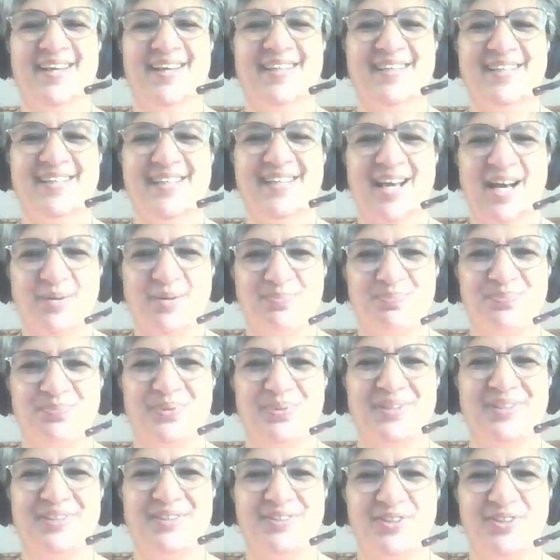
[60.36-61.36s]
Yup,
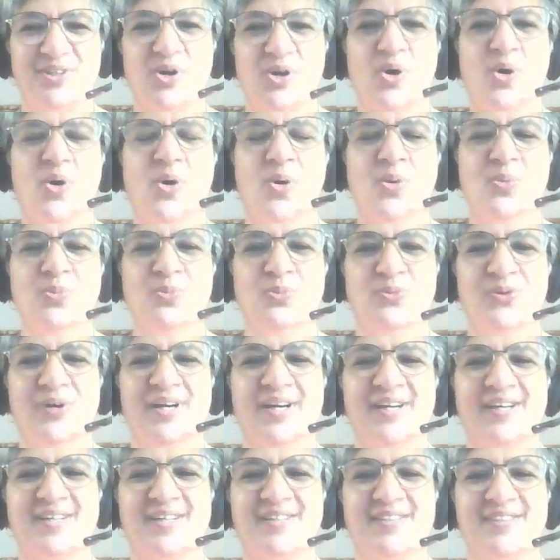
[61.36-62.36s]

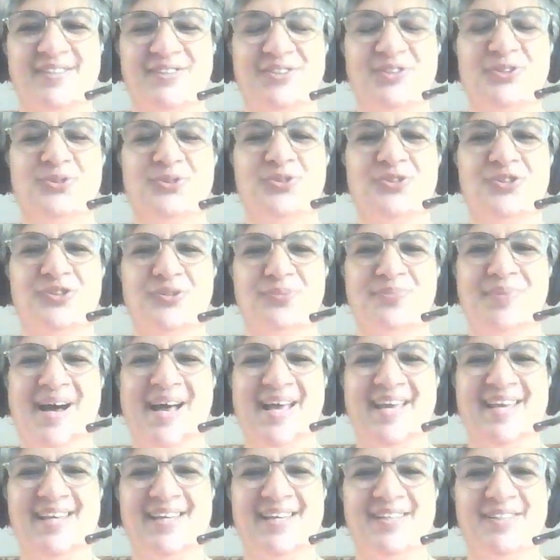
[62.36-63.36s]
homework to
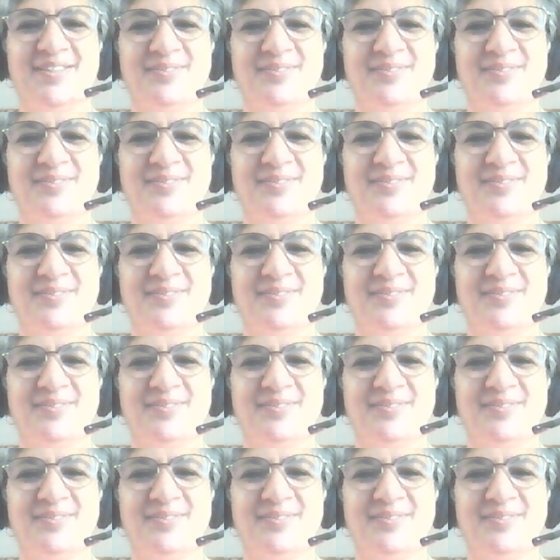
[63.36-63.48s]
smile.